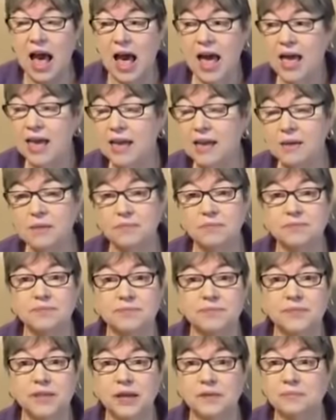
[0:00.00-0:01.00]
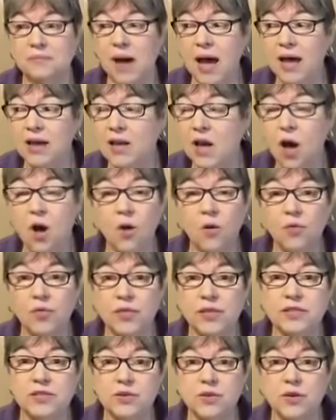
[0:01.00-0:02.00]
my goal
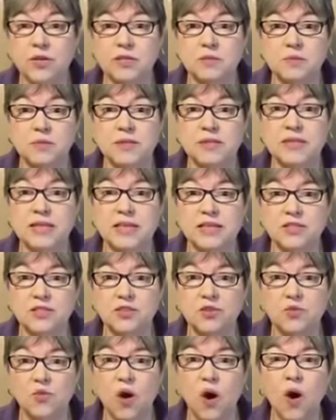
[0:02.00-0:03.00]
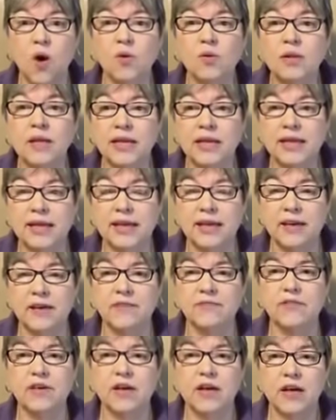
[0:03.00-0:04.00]
this Christmas is to only
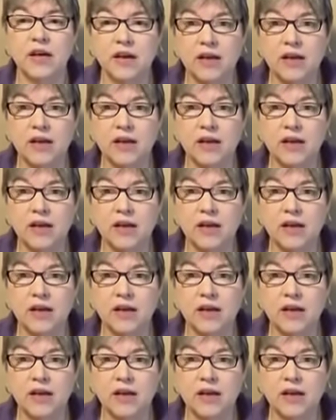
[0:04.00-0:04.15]
give